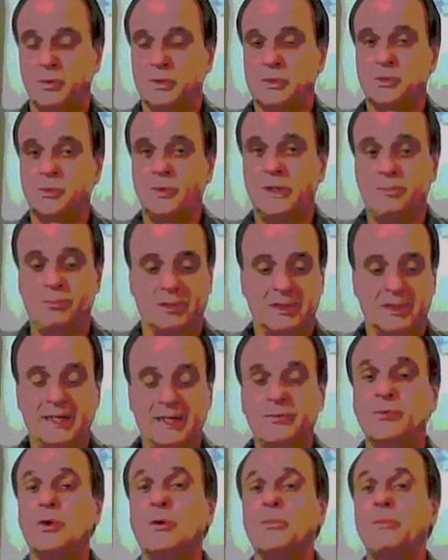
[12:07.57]
which we
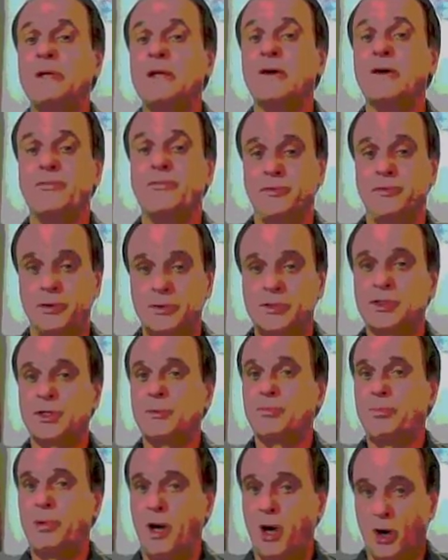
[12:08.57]
believe will be a
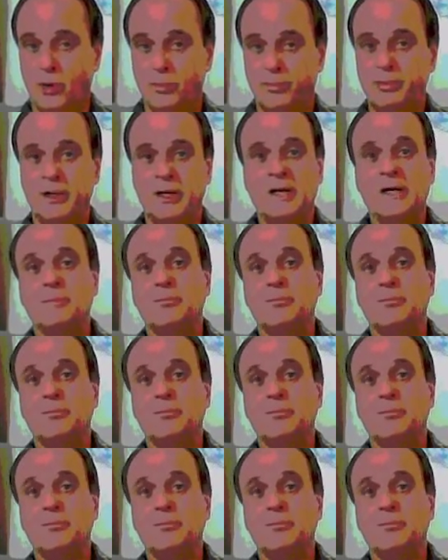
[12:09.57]
future pope,